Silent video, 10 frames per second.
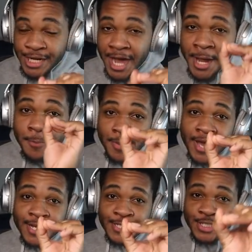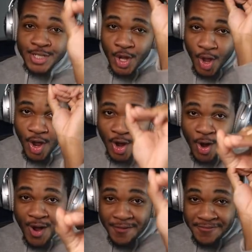Gun bunch
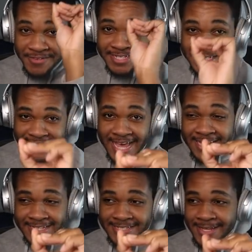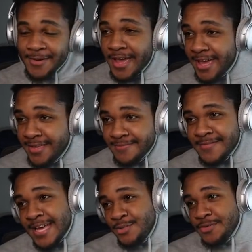offset, okay?
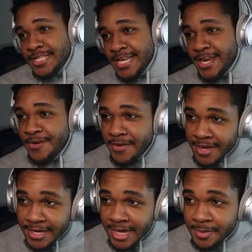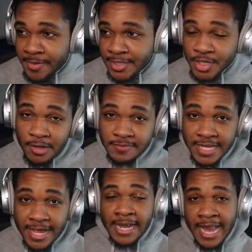As you can see here, gun bunch
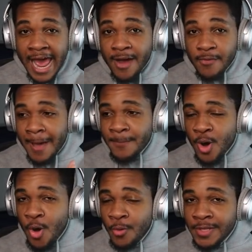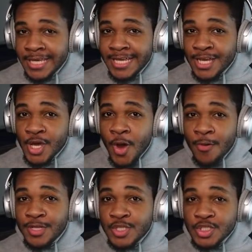offset. Now, I'm only
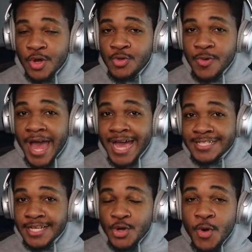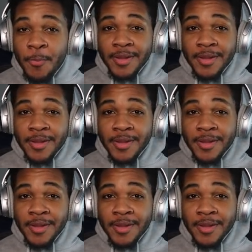going to show you guys 2